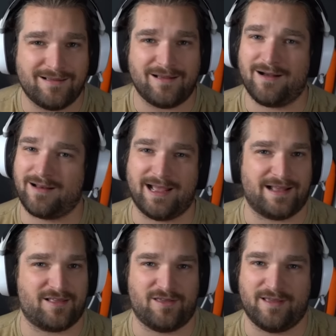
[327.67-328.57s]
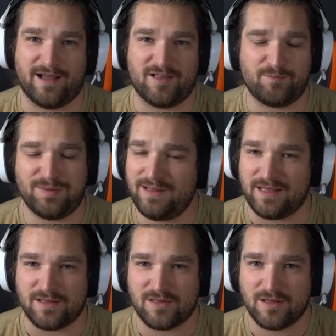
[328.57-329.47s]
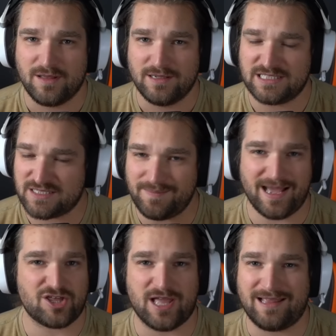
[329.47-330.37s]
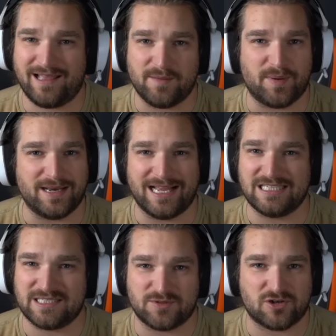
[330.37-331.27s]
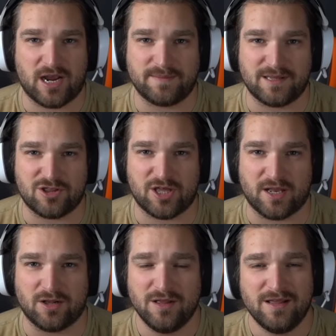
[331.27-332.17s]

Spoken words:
ask you guys, please, smash that like button and subscribe to the channel.